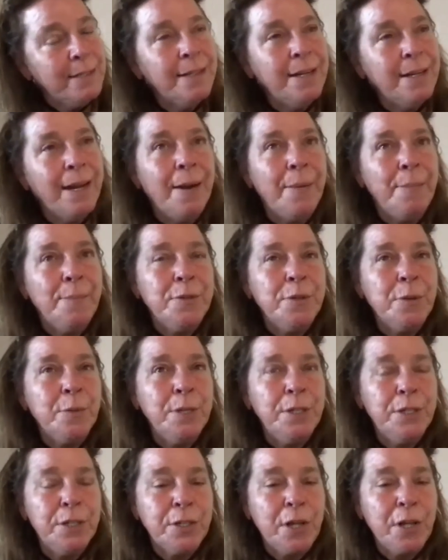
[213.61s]
Um, so
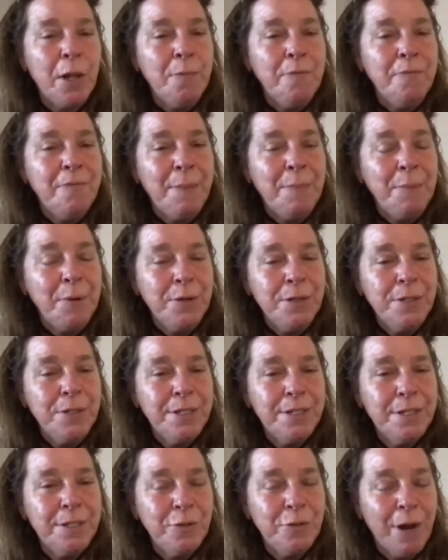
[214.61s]
we just call them vuppers,
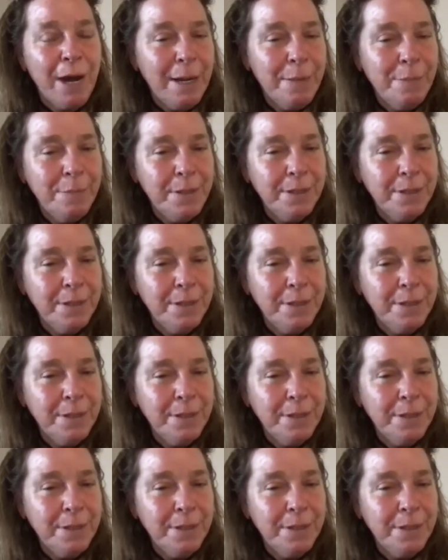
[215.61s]
the tribe.